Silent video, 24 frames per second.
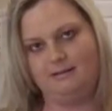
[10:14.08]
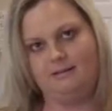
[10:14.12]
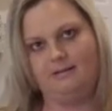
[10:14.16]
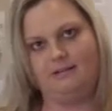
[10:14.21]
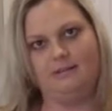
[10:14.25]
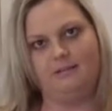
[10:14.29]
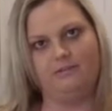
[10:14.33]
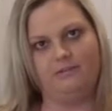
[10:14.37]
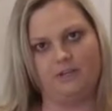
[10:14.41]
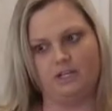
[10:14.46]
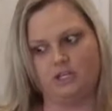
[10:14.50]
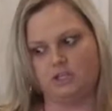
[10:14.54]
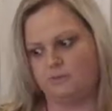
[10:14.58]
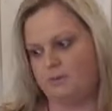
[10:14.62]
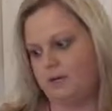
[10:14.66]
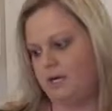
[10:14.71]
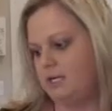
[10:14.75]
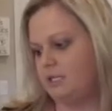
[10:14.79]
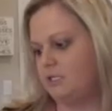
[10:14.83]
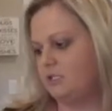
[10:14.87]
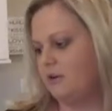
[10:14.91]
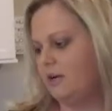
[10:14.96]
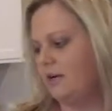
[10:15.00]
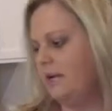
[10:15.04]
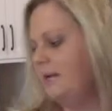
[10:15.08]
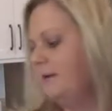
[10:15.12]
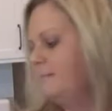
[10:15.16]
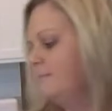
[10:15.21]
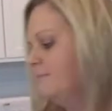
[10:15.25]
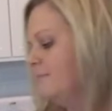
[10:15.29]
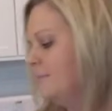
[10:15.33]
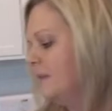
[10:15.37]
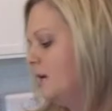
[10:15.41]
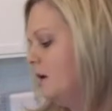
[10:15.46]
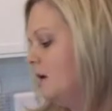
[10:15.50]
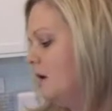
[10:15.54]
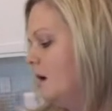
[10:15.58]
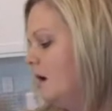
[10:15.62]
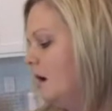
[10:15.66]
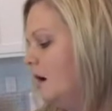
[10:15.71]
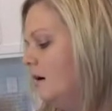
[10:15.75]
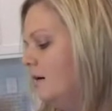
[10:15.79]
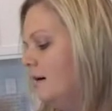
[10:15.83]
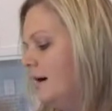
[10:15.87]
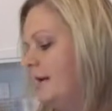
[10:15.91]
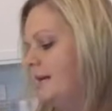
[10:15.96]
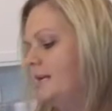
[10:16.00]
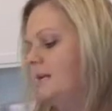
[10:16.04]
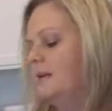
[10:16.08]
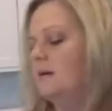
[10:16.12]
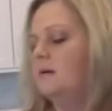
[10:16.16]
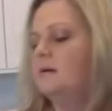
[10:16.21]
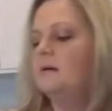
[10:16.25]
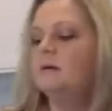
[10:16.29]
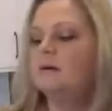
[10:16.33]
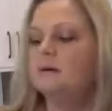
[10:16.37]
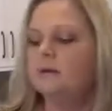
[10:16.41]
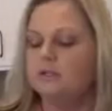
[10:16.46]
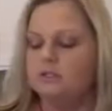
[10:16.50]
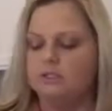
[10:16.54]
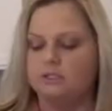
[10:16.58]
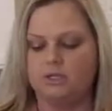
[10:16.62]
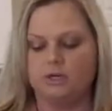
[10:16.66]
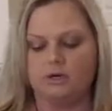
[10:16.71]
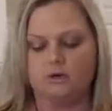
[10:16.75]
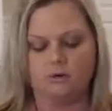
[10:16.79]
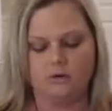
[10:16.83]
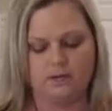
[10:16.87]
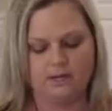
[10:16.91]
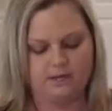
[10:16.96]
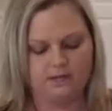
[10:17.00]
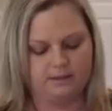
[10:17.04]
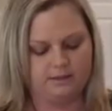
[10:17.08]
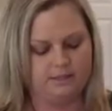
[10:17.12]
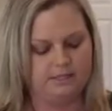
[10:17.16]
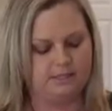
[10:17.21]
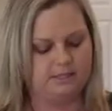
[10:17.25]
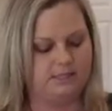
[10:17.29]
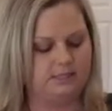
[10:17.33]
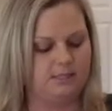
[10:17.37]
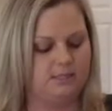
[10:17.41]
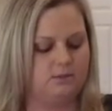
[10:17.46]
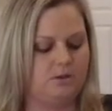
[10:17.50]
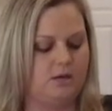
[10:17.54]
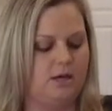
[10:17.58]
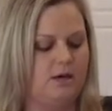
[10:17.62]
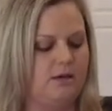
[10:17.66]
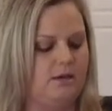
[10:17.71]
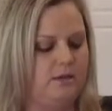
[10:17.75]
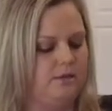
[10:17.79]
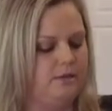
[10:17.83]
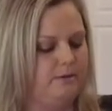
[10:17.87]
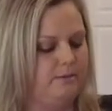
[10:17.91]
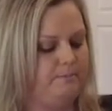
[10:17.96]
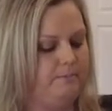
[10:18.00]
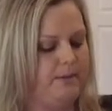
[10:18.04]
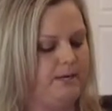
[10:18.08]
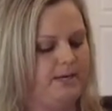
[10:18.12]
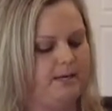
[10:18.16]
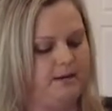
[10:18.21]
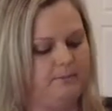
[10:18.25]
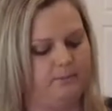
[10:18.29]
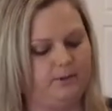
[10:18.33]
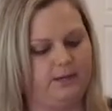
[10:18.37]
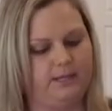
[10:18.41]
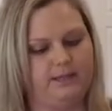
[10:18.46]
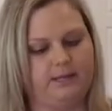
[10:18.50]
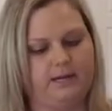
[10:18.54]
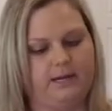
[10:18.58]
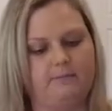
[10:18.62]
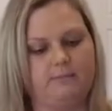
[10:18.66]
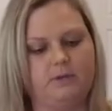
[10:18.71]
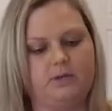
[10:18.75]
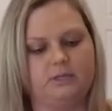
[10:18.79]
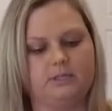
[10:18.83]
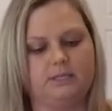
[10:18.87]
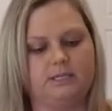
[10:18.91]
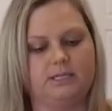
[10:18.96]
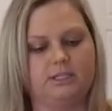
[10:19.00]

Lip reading: the finished product already. All right, so this is the pita bread that I'm using.